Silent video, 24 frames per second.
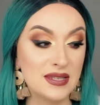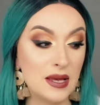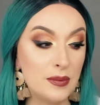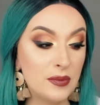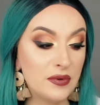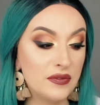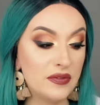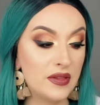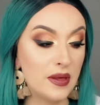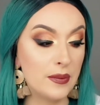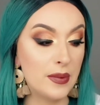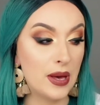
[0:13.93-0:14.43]
Some
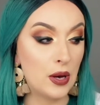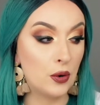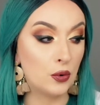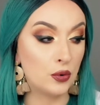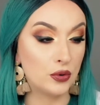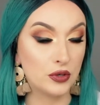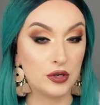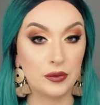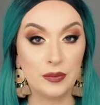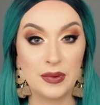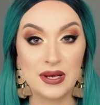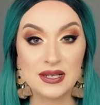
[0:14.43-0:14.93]
of them I
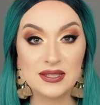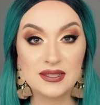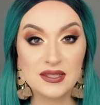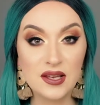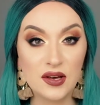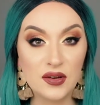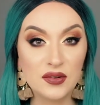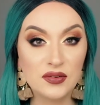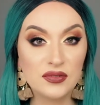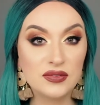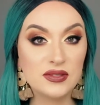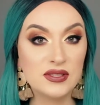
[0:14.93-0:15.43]
ordered
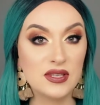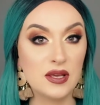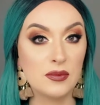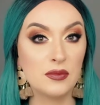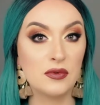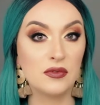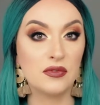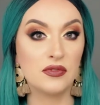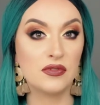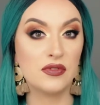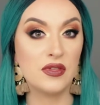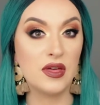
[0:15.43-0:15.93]
myself, some
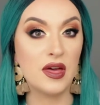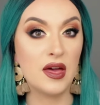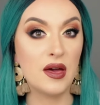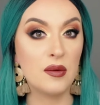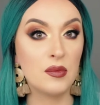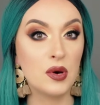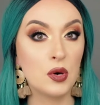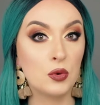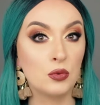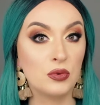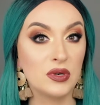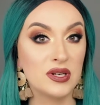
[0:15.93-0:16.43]
of
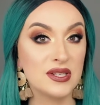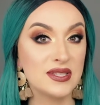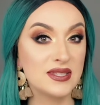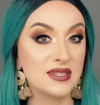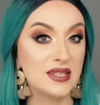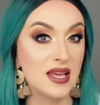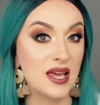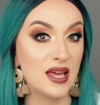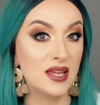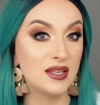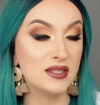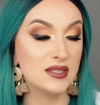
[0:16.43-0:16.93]
them were
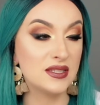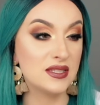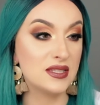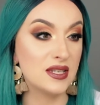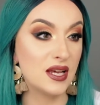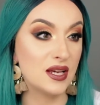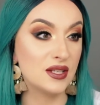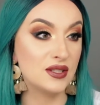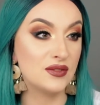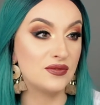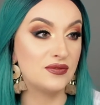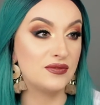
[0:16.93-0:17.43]
sent
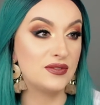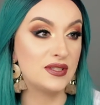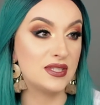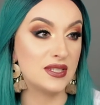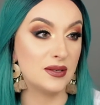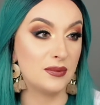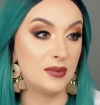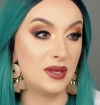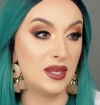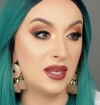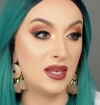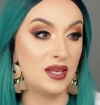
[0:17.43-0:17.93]

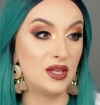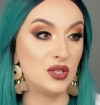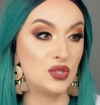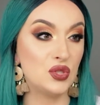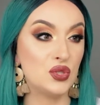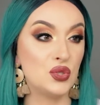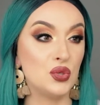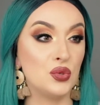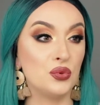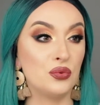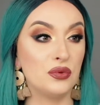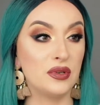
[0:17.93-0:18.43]
to me
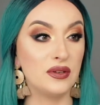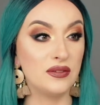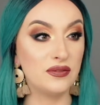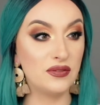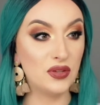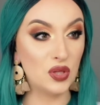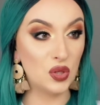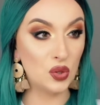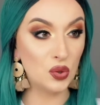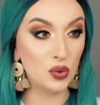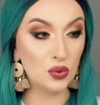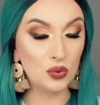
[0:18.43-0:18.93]
to
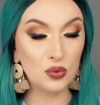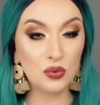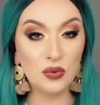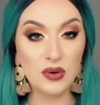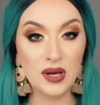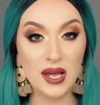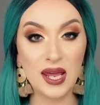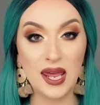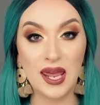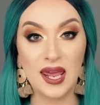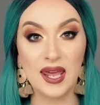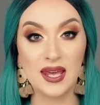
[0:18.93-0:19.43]
review
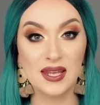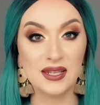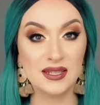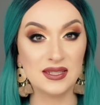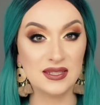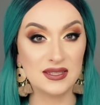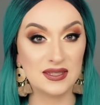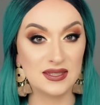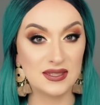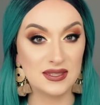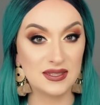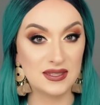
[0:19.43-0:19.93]

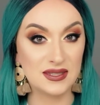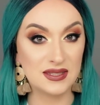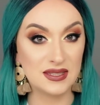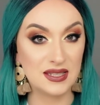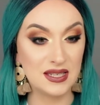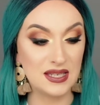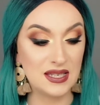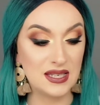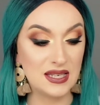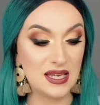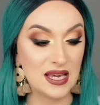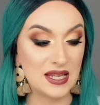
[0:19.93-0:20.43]
and
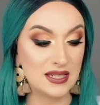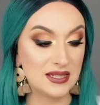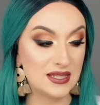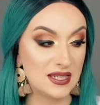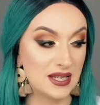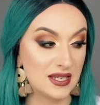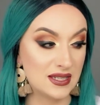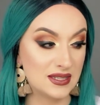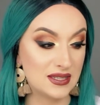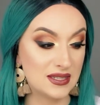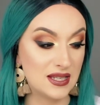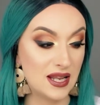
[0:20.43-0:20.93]
see and
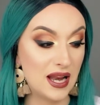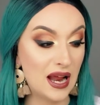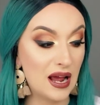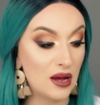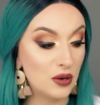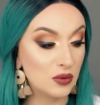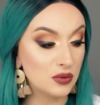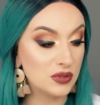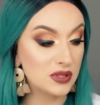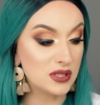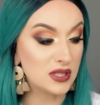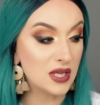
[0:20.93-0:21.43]
test it
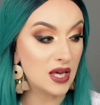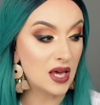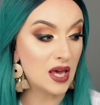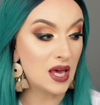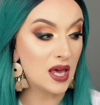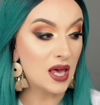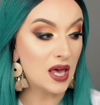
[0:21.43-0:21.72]
out.